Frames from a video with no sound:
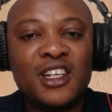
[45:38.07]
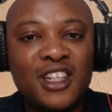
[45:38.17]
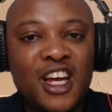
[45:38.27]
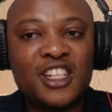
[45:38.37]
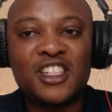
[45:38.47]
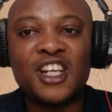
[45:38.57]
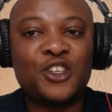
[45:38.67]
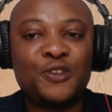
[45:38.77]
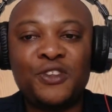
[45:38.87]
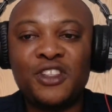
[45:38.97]
They are in charge
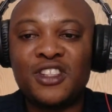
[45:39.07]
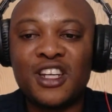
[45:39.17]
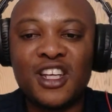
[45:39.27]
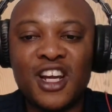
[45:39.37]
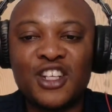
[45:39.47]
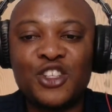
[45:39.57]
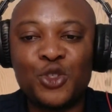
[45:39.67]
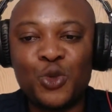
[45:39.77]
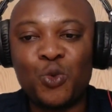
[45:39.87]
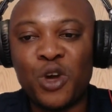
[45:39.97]
of it and they can
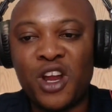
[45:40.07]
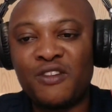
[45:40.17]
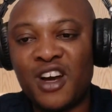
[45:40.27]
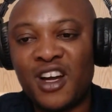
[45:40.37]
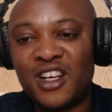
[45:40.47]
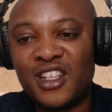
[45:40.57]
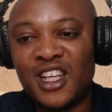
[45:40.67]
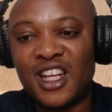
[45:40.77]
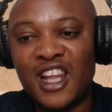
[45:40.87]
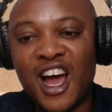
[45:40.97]
do whatever
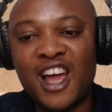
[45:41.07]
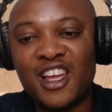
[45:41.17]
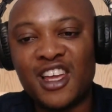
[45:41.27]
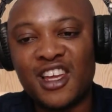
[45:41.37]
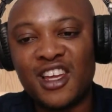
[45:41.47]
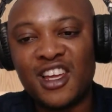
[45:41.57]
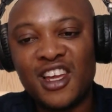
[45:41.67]
they like.